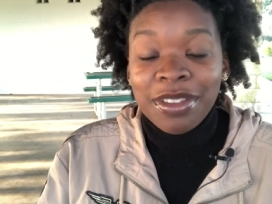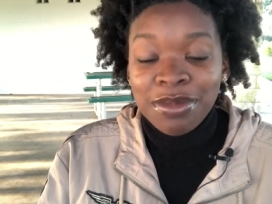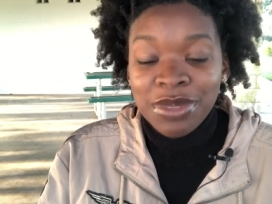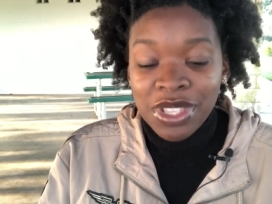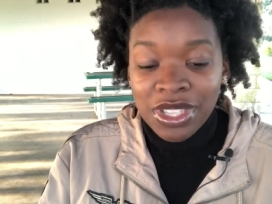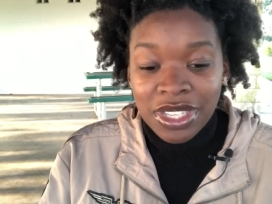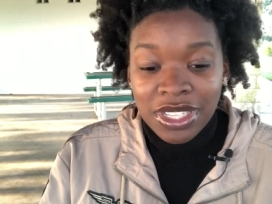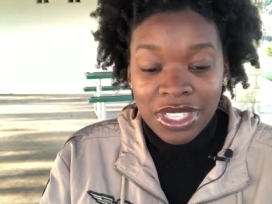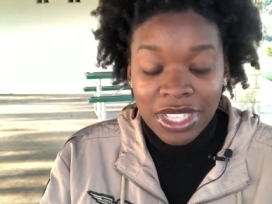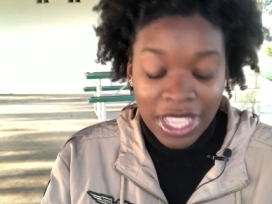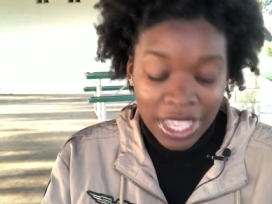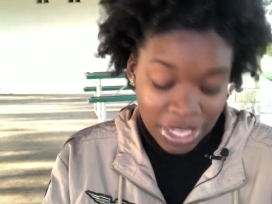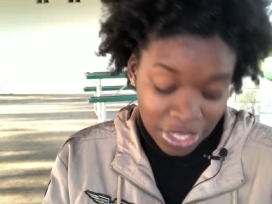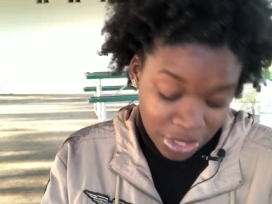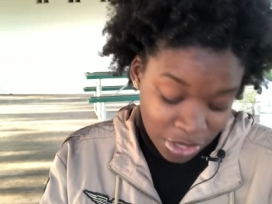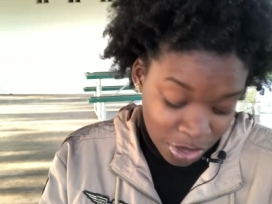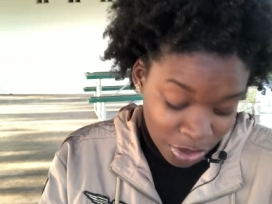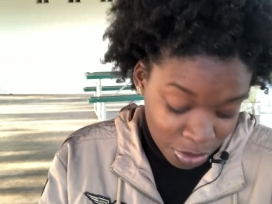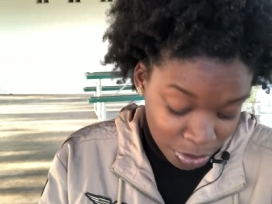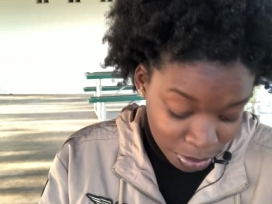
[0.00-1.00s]
So he's like, you
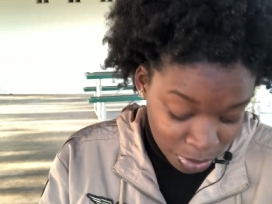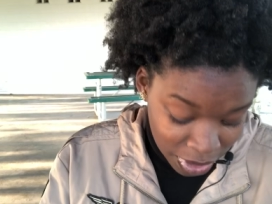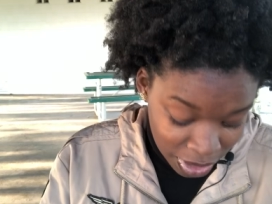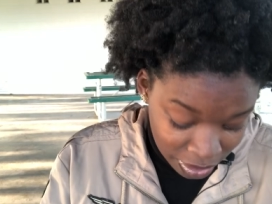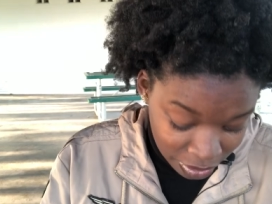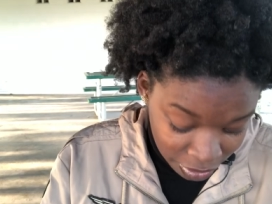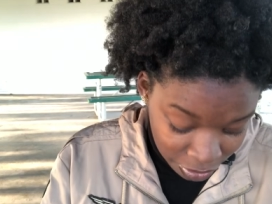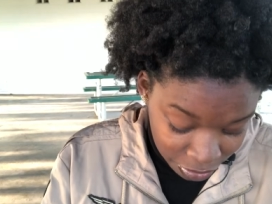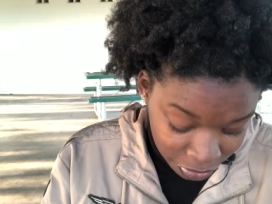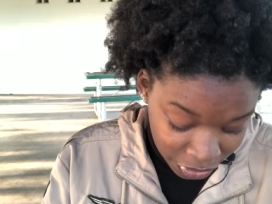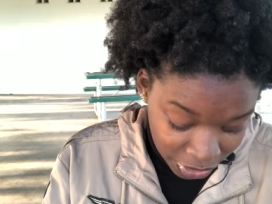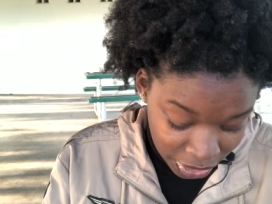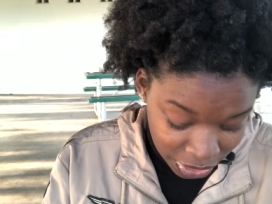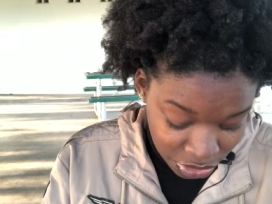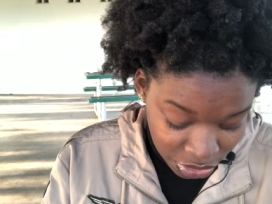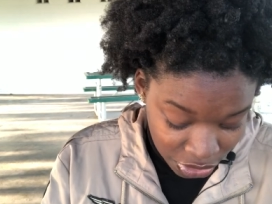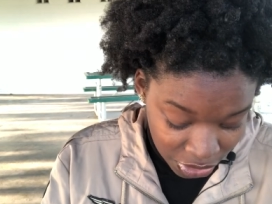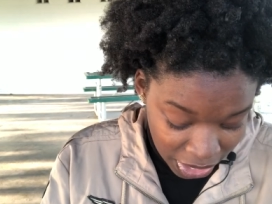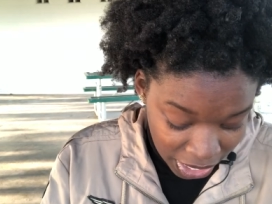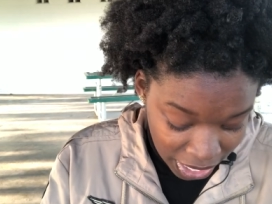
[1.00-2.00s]
know, whatever, forget
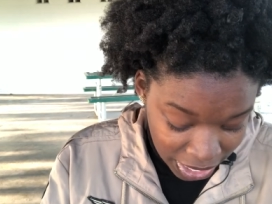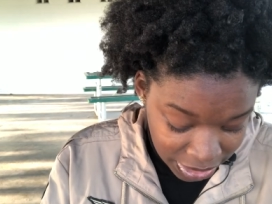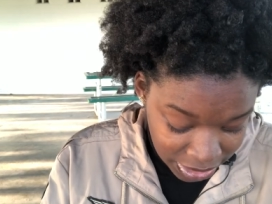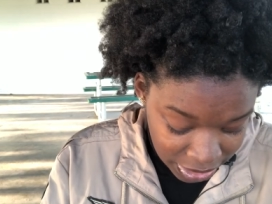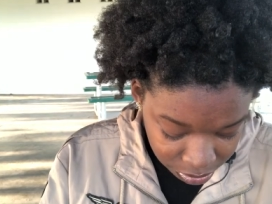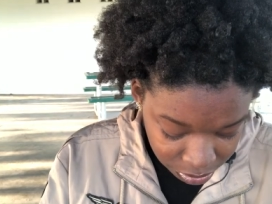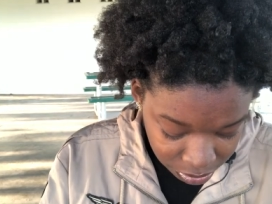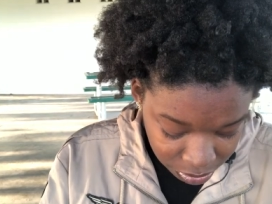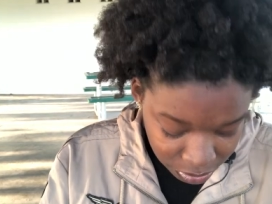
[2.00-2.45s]
you guys.